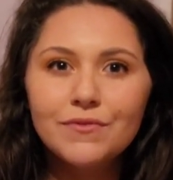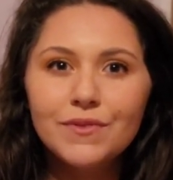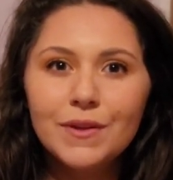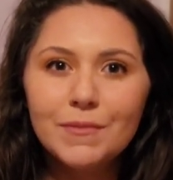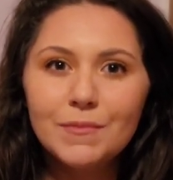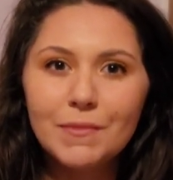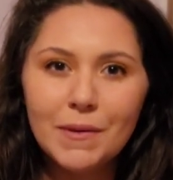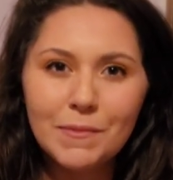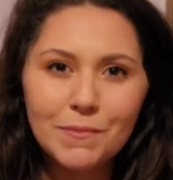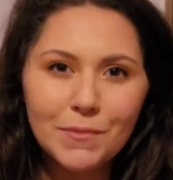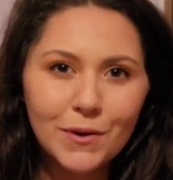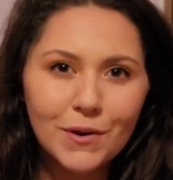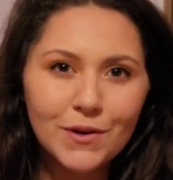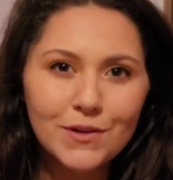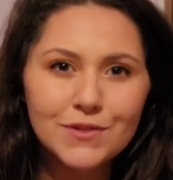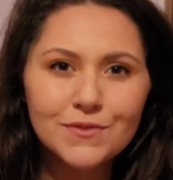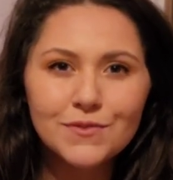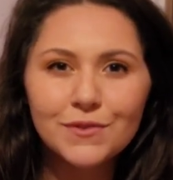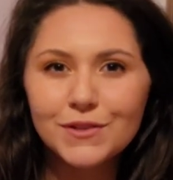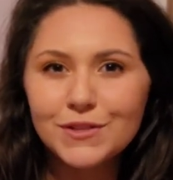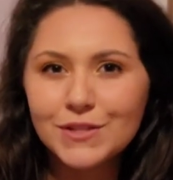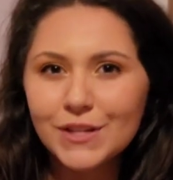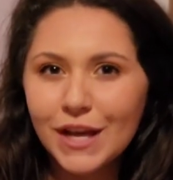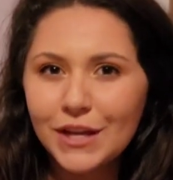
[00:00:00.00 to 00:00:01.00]
in my purse
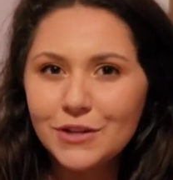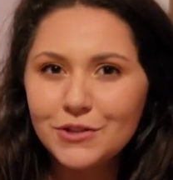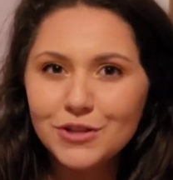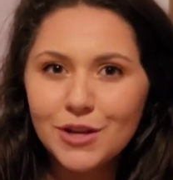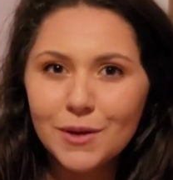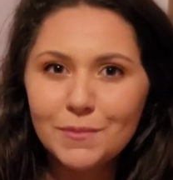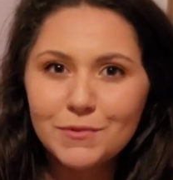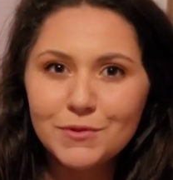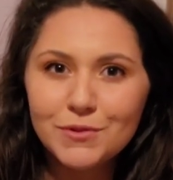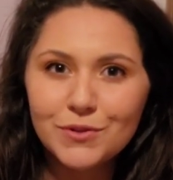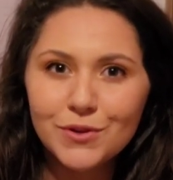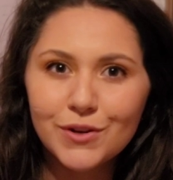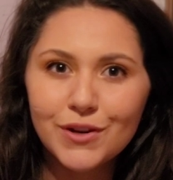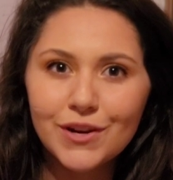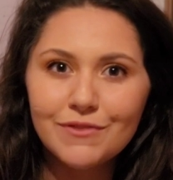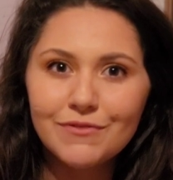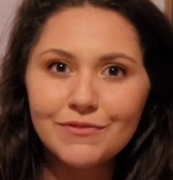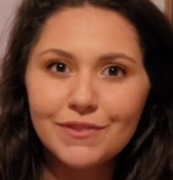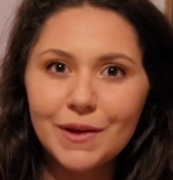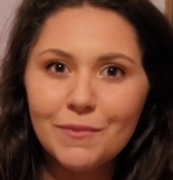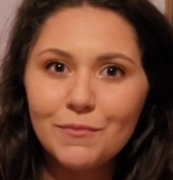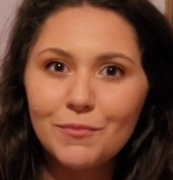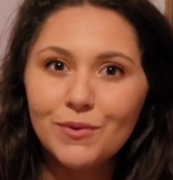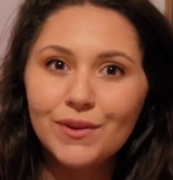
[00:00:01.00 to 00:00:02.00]
for touch-ups, or if
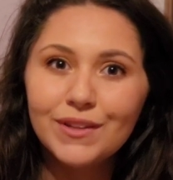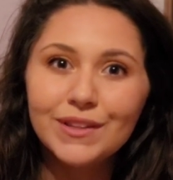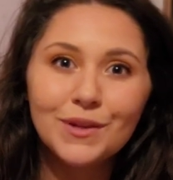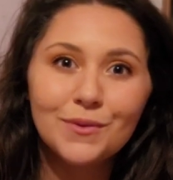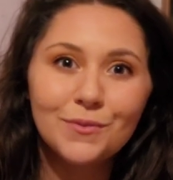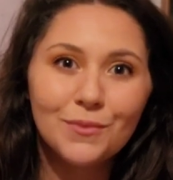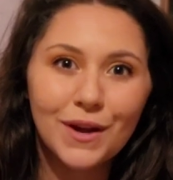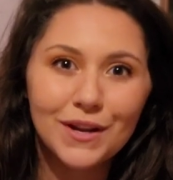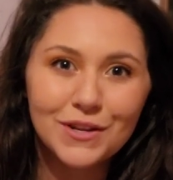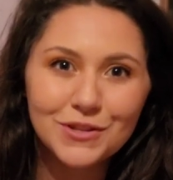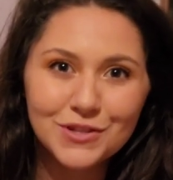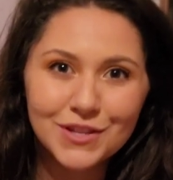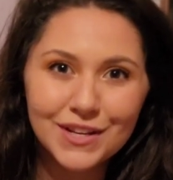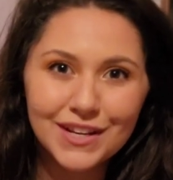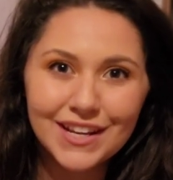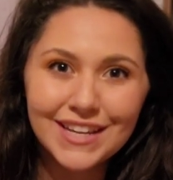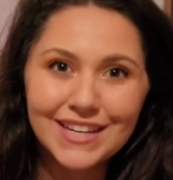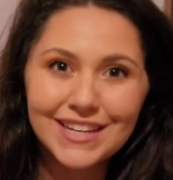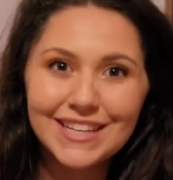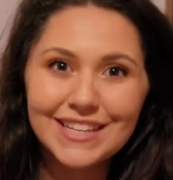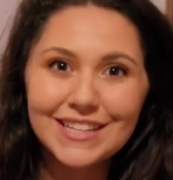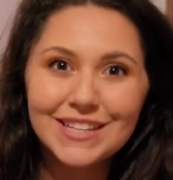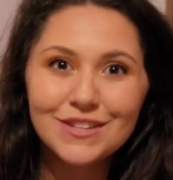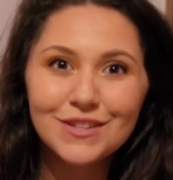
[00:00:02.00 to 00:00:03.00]
I'm really rushing and
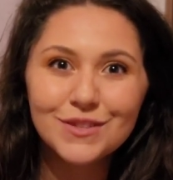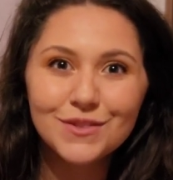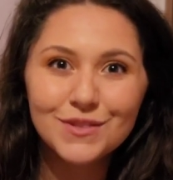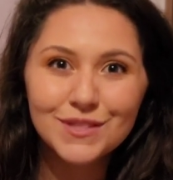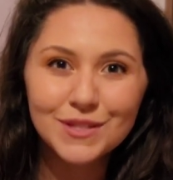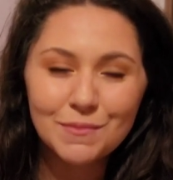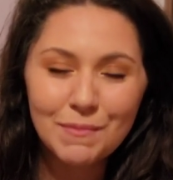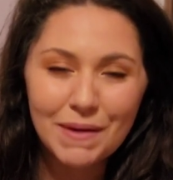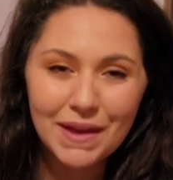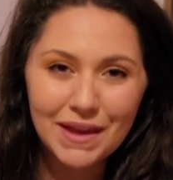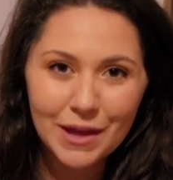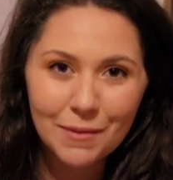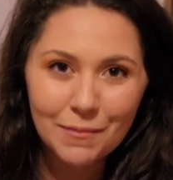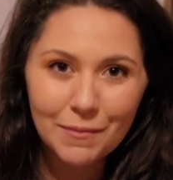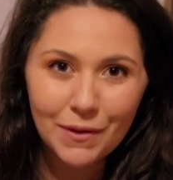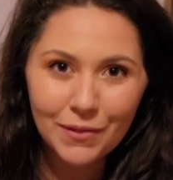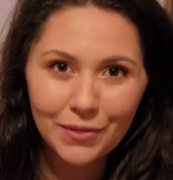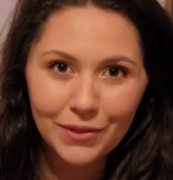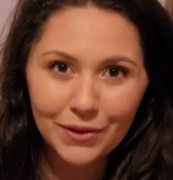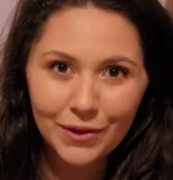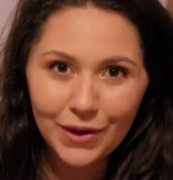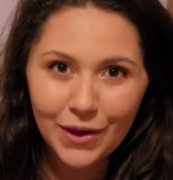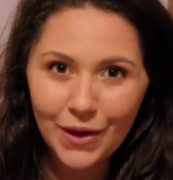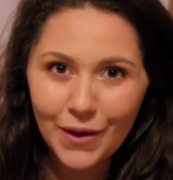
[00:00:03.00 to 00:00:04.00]
need to do some makeup on
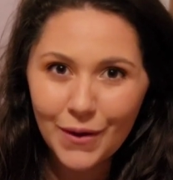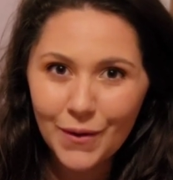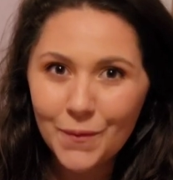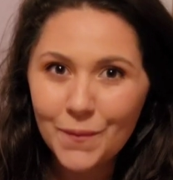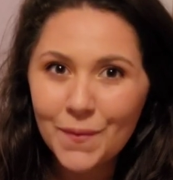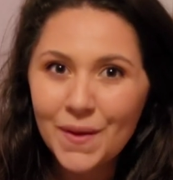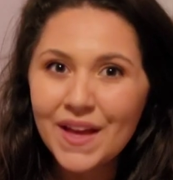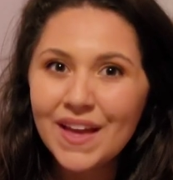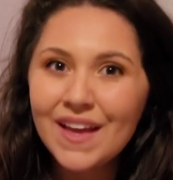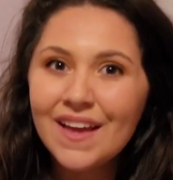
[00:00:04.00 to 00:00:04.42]
the go.